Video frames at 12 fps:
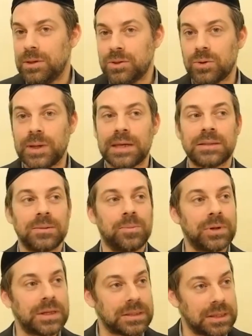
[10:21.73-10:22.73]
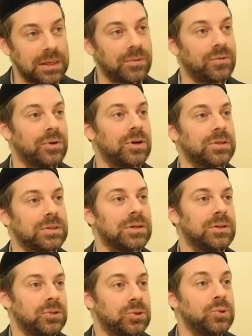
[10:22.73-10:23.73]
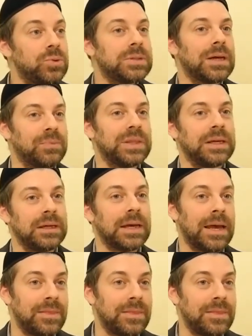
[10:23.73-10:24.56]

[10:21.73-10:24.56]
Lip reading: So he has to put us here first, do something,